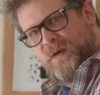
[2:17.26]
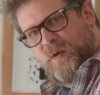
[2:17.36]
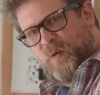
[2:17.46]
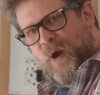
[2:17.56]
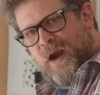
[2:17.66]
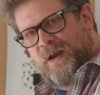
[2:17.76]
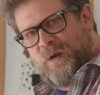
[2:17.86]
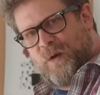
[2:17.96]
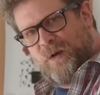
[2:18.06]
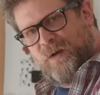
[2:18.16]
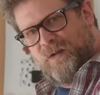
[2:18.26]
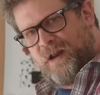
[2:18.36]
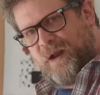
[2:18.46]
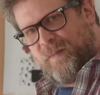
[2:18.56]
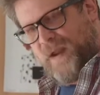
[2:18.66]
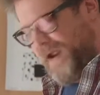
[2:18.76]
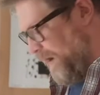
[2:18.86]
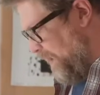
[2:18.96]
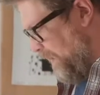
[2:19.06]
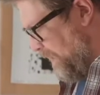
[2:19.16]
grinder that I
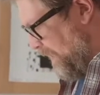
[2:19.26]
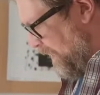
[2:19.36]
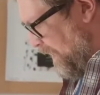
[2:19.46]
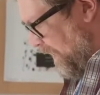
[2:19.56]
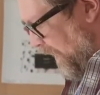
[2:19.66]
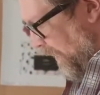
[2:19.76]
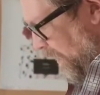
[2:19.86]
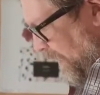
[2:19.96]
made on the